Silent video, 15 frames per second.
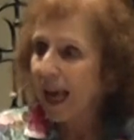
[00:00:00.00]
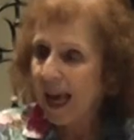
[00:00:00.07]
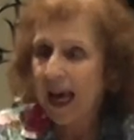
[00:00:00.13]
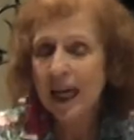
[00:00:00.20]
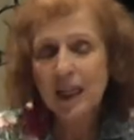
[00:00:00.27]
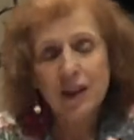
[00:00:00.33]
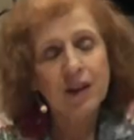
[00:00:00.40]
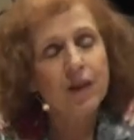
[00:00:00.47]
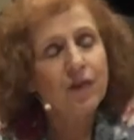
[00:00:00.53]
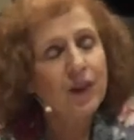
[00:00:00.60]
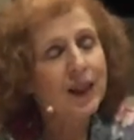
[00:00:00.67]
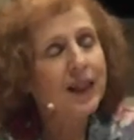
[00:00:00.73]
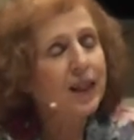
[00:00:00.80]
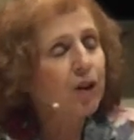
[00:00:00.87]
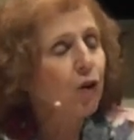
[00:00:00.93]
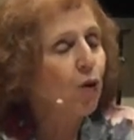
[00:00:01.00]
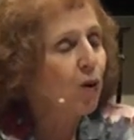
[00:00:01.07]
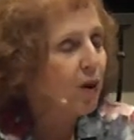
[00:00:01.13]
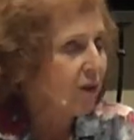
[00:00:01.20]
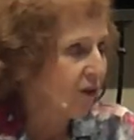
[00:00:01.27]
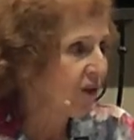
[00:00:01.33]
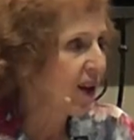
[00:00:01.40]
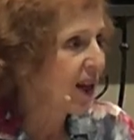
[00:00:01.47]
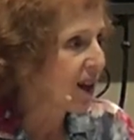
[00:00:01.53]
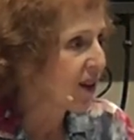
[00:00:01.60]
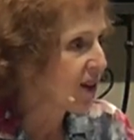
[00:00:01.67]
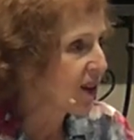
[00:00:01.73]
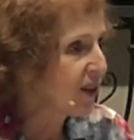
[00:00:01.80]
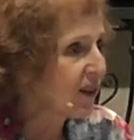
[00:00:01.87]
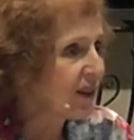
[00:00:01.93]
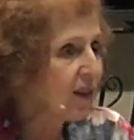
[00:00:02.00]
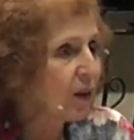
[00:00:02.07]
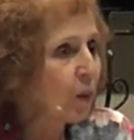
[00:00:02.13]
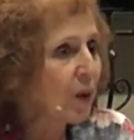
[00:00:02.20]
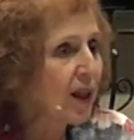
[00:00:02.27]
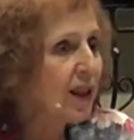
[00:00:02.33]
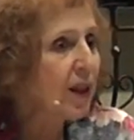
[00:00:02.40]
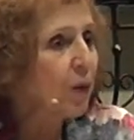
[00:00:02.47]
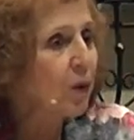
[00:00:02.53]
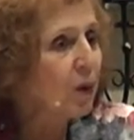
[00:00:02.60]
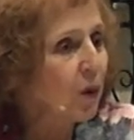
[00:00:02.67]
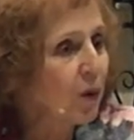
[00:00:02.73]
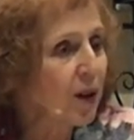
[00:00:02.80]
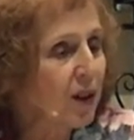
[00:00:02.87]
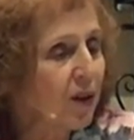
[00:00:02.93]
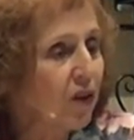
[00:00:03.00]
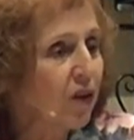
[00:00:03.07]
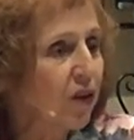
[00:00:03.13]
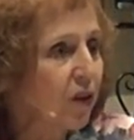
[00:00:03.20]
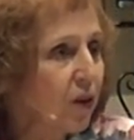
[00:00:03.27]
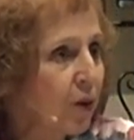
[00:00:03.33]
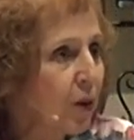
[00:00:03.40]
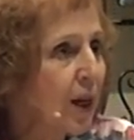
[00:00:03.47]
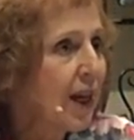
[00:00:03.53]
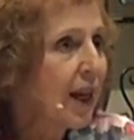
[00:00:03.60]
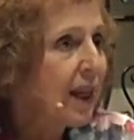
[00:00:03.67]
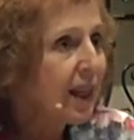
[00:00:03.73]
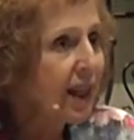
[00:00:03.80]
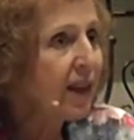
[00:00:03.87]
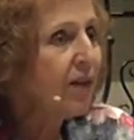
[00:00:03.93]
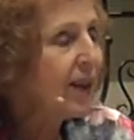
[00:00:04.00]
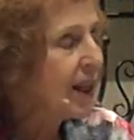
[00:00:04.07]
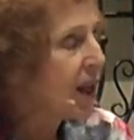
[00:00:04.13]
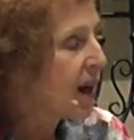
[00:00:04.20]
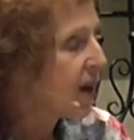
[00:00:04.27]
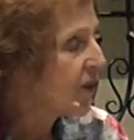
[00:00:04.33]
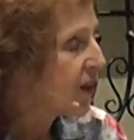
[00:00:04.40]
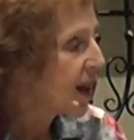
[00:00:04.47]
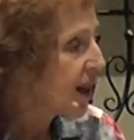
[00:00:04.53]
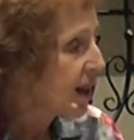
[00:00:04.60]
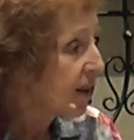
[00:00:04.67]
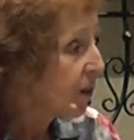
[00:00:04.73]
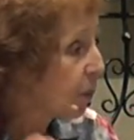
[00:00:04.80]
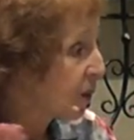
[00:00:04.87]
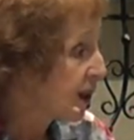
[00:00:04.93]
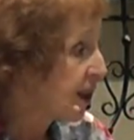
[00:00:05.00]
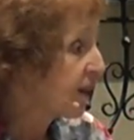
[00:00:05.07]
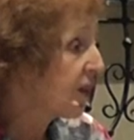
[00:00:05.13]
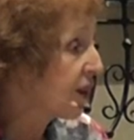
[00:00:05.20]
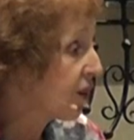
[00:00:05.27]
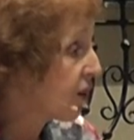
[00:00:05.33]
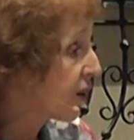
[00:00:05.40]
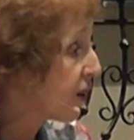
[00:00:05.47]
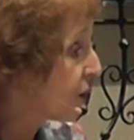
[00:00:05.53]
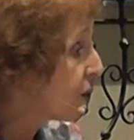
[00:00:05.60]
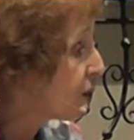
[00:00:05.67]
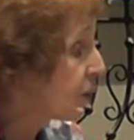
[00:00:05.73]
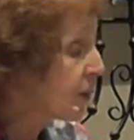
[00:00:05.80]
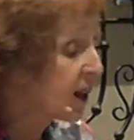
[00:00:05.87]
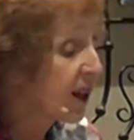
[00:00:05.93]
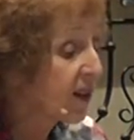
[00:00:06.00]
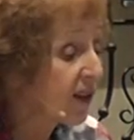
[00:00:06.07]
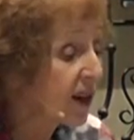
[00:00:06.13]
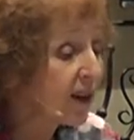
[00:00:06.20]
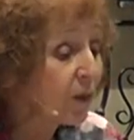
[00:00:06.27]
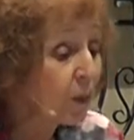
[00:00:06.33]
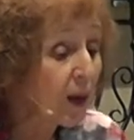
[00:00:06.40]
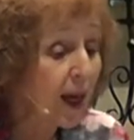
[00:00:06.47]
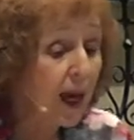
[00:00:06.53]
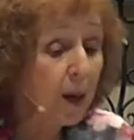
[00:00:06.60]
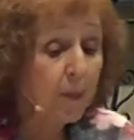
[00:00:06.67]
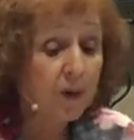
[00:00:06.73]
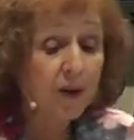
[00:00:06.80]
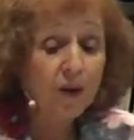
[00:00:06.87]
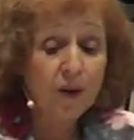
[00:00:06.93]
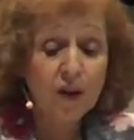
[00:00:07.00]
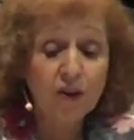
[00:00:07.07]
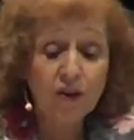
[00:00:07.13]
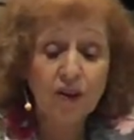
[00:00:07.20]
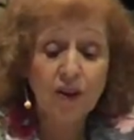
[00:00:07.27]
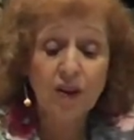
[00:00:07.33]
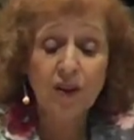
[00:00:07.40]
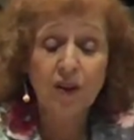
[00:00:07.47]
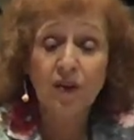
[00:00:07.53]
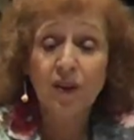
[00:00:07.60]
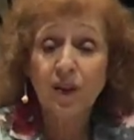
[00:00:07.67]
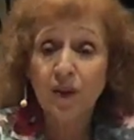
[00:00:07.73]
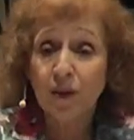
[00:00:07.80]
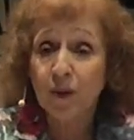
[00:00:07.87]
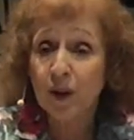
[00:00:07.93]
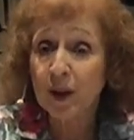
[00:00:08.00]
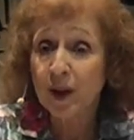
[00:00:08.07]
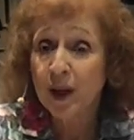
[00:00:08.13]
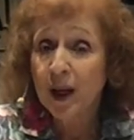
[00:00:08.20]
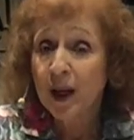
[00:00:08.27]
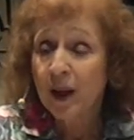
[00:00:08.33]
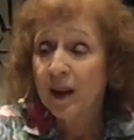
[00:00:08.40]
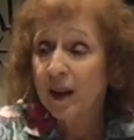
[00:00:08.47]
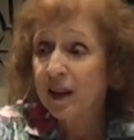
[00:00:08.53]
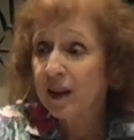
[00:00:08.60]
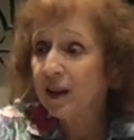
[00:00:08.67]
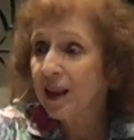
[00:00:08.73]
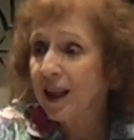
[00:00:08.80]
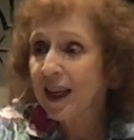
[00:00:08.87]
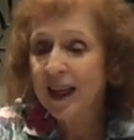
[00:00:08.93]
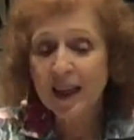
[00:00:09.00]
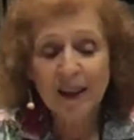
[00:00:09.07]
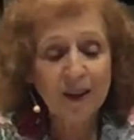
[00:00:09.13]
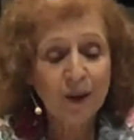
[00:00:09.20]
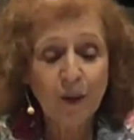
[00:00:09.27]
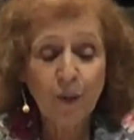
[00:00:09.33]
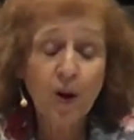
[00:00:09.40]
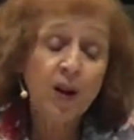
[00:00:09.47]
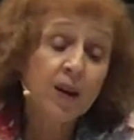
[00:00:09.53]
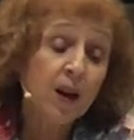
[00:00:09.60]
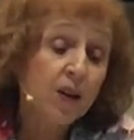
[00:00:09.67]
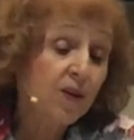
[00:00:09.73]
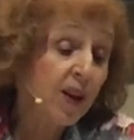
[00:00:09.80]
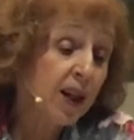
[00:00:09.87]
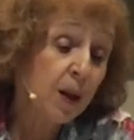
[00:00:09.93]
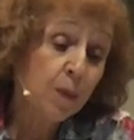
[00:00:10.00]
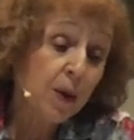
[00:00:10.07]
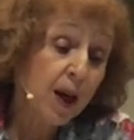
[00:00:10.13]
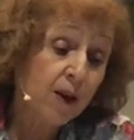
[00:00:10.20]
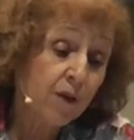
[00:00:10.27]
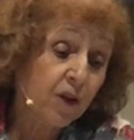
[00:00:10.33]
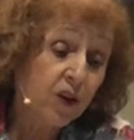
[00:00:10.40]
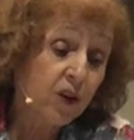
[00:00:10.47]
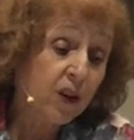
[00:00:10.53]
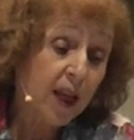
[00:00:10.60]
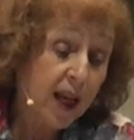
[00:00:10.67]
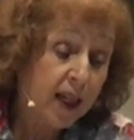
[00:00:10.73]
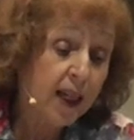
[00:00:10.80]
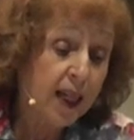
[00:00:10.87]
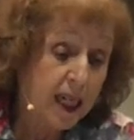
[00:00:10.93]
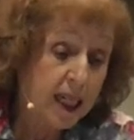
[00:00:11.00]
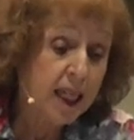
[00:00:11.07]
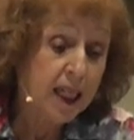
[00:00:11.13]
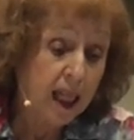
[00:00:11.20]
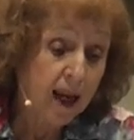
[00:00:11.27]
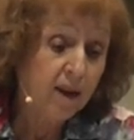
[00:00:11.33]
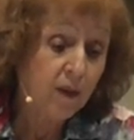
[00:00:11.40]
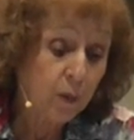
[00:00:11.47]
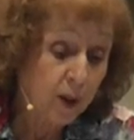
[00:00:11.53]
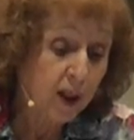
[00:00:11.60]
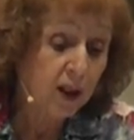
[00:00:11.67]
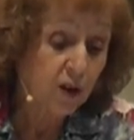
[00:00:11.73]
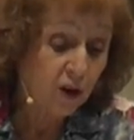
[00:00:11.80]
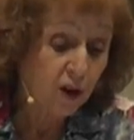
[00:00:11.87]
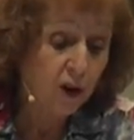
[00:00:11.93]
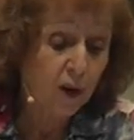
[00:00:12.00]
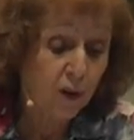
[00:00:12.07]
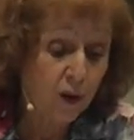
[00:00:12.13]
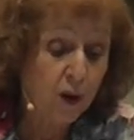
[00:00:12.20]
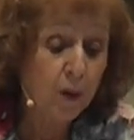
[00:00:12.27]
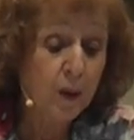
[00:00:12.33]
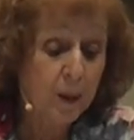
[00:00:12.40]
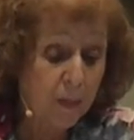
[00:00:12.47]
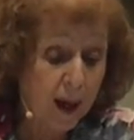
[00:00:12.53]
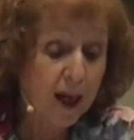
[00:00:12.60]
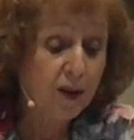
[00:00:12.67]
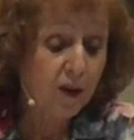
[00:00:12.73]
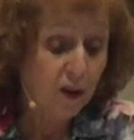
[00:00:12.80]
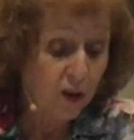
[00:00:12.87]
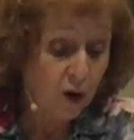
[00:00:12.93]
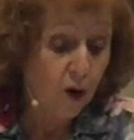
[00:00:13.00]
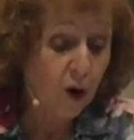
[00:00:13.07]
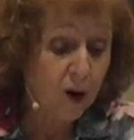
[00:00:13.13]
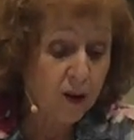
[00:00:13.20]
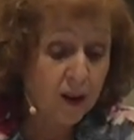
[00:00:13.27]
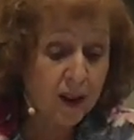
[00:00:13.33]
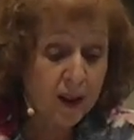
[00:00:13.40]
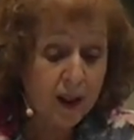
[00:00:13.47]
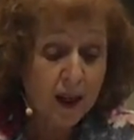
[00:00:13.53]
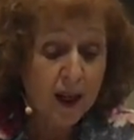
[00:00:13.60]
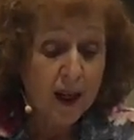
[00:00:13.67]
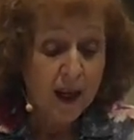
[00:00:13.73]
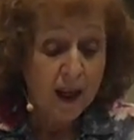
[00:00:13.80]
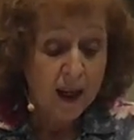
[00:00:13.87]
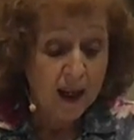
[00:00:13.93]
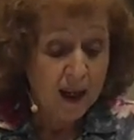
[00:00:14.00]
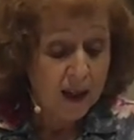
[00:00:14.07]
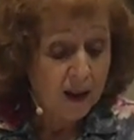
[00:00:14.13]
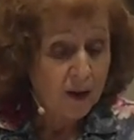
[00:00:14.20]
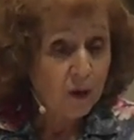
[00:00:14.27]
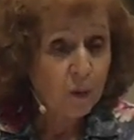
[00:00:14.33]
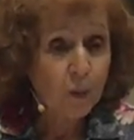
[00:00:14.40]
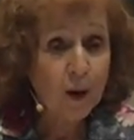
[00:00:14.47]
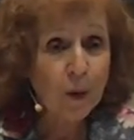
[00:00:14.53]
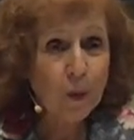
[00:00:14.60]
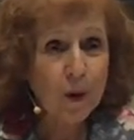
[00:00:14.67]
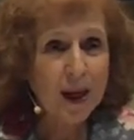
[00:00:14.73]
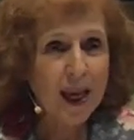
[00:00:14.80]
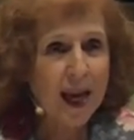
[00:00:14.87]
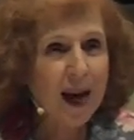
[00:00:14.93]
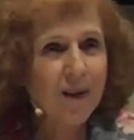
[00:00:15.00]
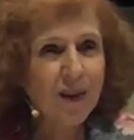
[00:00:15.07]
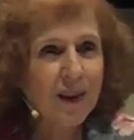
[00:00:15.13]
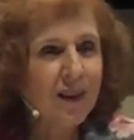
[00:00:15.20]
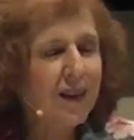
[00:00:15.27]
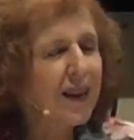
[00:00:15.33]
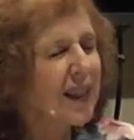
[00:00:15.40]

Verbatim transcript: active in our faith. This is the way that we're going to live a life that is pleasing to the Lord because that's what happened to our children of Israel they, well, and I'll take it back further than that, and I did last week. It took us all the way back to the garden, and what we have is